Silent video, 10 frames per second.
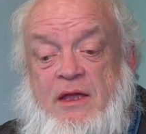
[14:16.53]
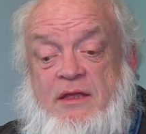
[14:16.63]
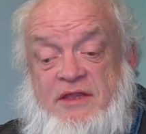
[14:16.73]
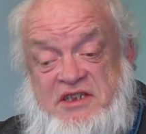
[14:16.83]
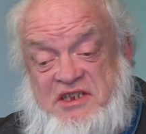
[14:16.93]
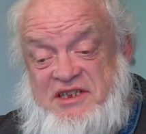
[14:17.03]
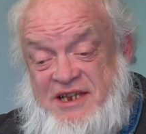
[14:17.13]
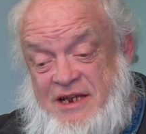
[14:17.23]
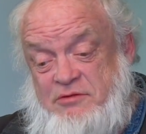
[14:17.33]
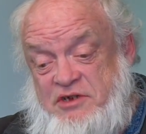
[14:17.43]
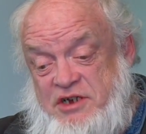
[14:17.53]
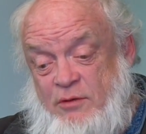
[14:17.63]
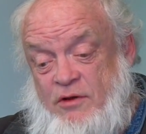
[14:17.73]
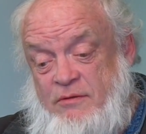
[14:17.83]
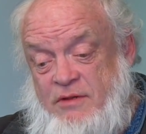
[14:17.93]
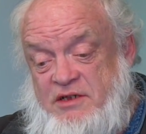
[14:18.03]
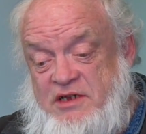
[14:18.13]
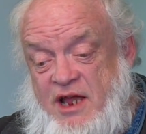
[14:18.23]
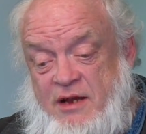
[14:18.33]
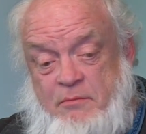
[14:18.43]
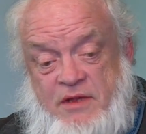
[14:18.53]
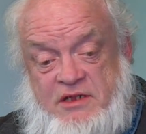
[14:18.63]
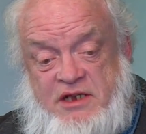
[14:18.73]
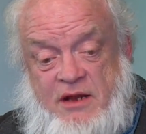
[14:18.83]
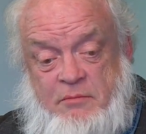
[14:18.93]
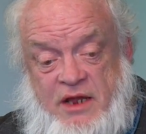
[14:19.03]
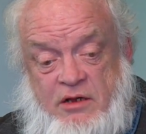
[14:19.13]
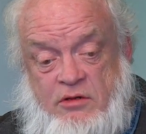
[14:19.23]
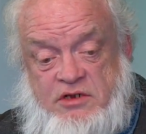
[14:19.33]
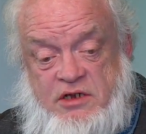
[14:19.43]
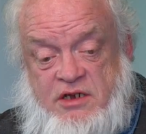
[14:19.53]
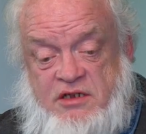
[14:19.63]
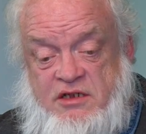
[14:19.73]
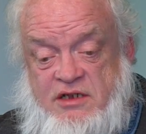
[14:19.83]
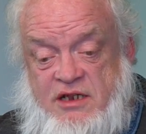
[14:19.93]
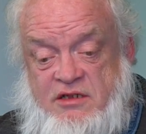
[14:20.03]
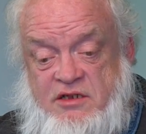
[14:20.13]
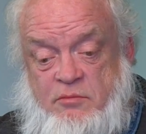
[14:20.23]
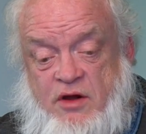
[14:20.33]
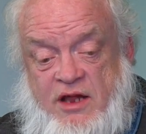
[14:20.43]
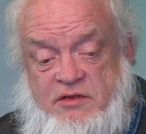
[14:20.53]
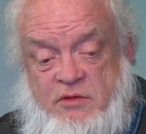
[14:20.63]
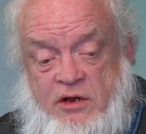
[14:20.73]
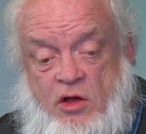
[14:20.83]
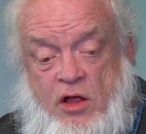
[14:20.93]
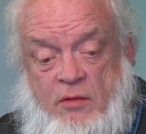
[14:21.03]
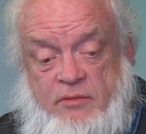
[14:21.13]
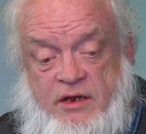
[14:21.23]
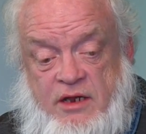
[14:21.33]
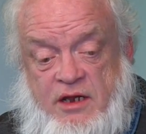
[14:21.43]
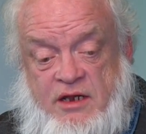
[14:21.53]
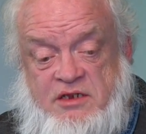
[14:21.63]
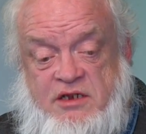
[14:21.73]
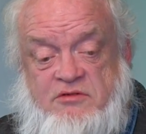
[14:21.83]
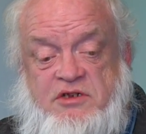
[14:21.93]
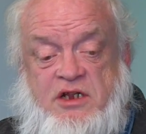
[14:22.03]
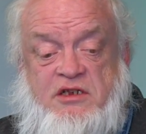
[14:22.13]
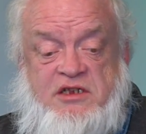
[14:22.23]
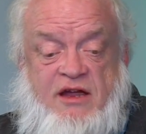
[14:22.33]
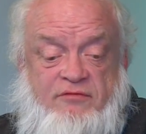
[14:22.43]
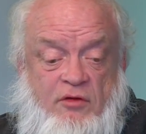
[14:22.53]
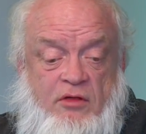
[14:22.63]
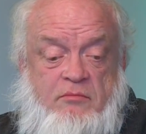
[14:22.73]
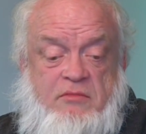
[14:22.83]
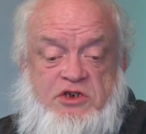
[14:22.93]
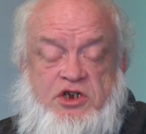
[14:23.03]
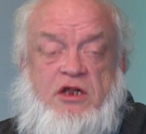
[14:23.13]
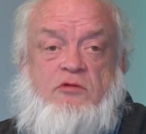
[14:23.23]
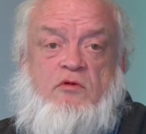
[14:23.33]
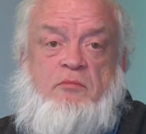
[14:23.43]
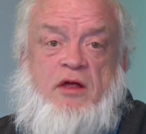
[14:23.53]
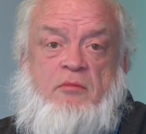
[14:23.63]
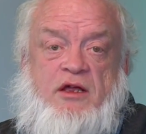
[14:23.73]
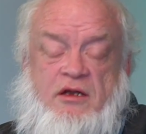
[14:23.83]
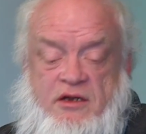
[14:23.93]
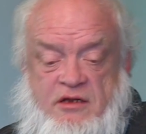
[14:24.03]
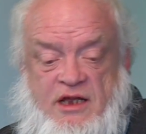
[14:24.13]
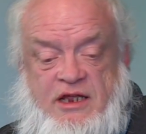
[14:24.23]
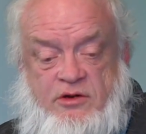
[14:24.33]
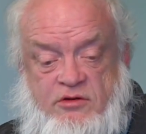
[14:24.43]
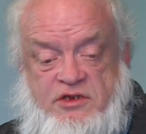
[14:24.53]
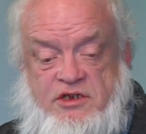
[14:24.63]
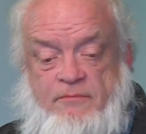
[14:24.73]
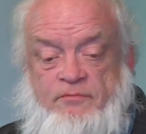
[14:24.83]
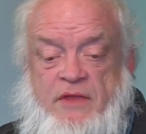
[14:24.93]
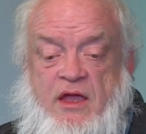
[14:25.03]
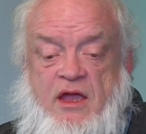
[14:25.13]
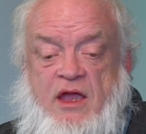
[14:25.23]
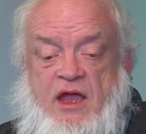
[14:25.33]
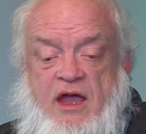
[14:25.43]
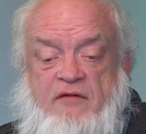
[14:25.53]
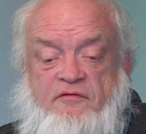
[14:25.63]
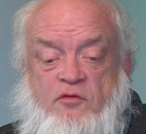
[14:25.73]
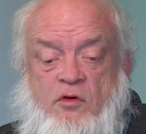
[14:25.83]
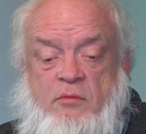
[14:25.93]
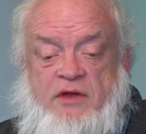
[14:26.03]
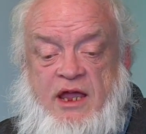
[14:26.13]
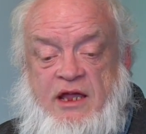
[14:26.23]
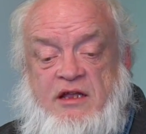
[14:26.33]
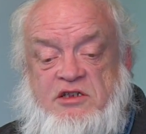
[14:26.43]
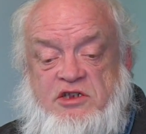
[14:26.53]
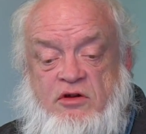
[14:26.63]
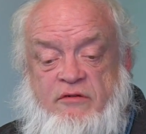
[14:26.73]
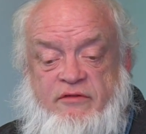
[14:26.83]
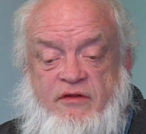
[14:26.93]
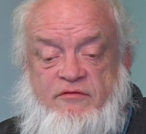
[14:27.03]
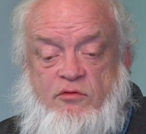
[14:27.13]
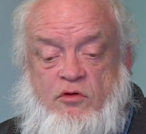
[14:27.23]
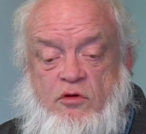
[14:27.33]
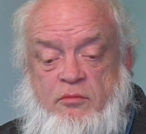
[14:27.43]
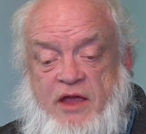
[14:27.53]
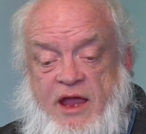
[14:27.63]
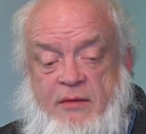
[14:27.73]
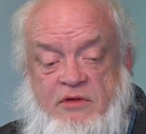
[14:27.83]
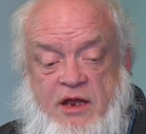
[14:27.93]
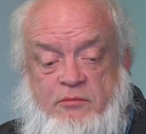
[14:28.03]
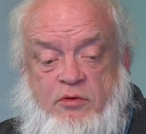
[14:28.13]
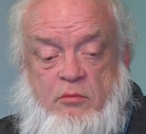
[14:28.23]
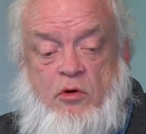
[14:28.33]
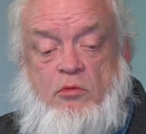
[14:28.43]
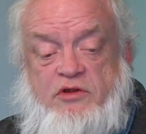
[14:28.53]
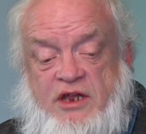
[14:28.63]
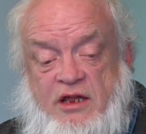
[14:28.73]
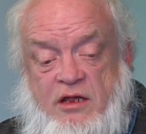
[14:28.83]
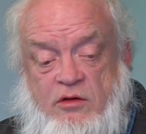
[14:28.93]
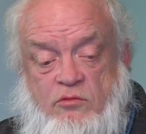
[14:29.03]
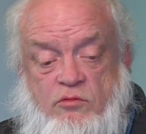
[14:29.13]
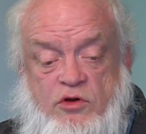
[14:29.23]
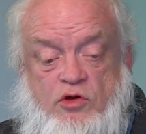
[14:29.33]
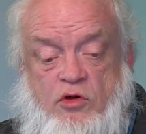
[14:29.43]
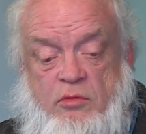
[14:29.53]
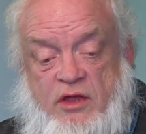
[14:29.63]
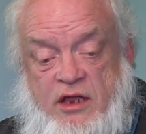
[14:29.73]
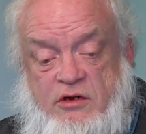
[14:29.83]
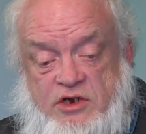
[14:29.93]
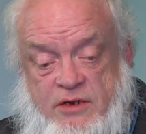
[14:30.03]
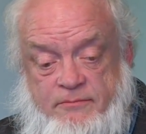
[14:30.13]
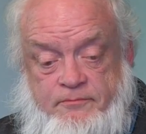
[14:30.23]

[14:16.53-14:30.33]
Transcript: This is an interesting one. It's not, a, it's not big news. It doesn't, didn't surprise me at all, but it is interesting. Several Michigan Republican leaders have formed a conservative group aimed at promoting renewable energy.